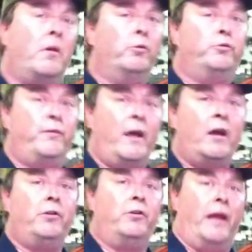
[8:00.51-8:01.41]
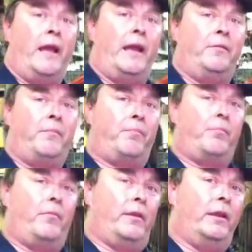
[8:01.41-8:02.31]
most failure at
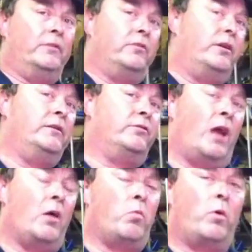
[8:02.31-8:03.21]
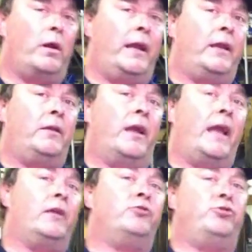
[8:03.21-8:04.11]
is not where a
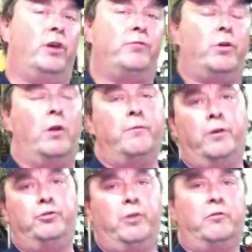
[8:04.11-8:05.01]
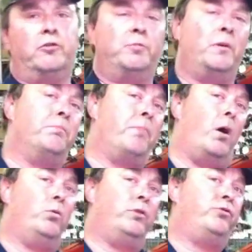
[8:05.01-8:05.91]
hand shifter or a foot shifter has been
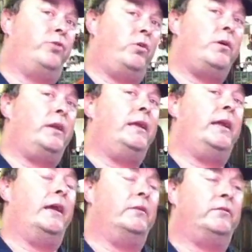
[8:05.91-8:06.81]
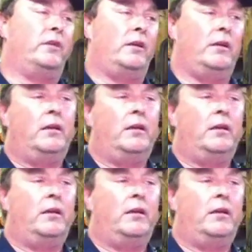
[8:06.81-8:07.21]
bolted to an ES.